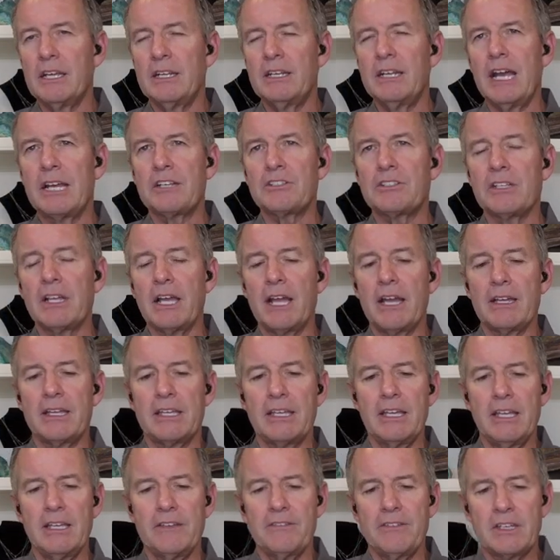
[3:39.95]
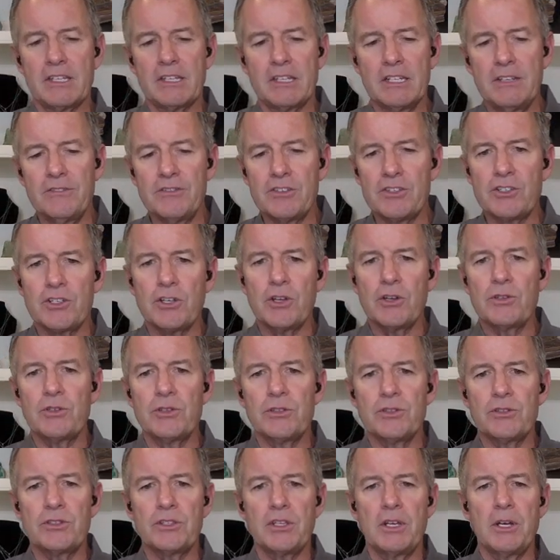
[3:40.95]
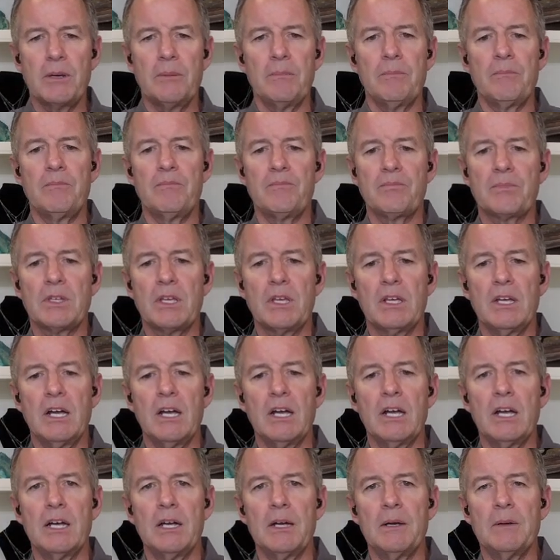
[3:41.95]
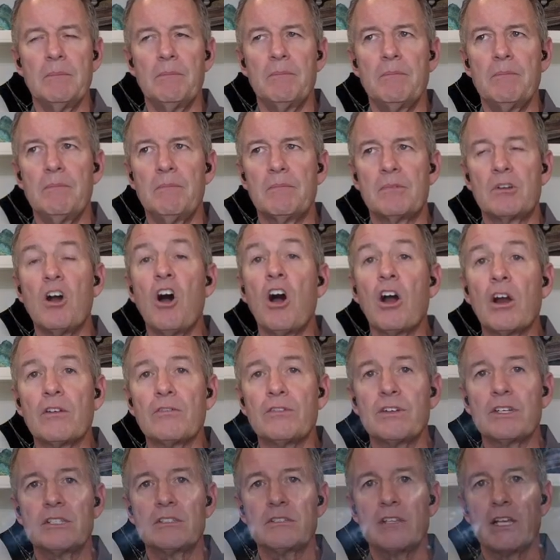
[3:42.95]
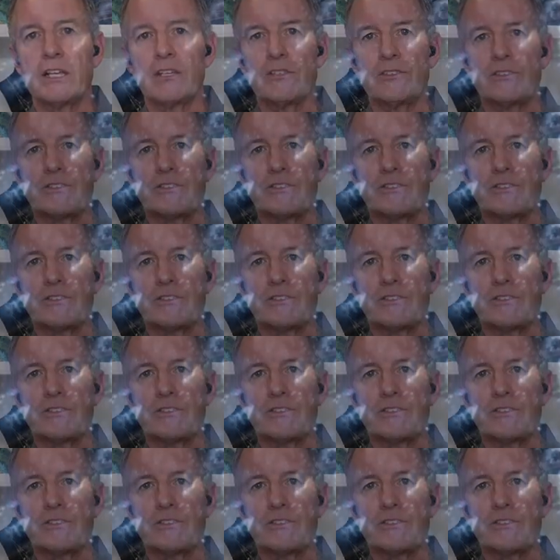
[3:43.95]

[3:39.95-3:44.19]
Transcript: actually, I can even show you some carvings, like a